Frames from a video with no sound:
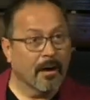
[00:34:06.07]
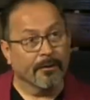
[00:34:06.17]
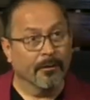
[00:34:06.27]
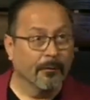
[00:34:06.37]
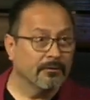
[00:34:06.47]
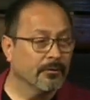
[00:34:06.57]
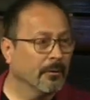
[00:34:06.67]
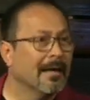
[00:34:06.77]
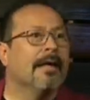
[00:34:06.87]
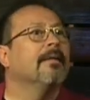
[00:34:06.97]
Well, I don't know what to
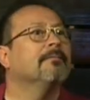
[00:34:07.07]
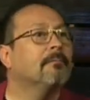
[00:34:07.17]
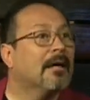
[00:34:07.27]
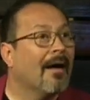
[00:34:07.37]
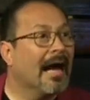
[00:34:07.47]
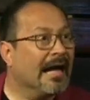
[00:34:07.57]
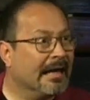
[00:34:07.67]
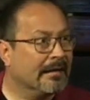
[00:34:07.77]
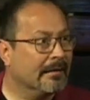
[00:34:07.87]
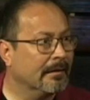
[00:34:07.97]
do. Then be quiet.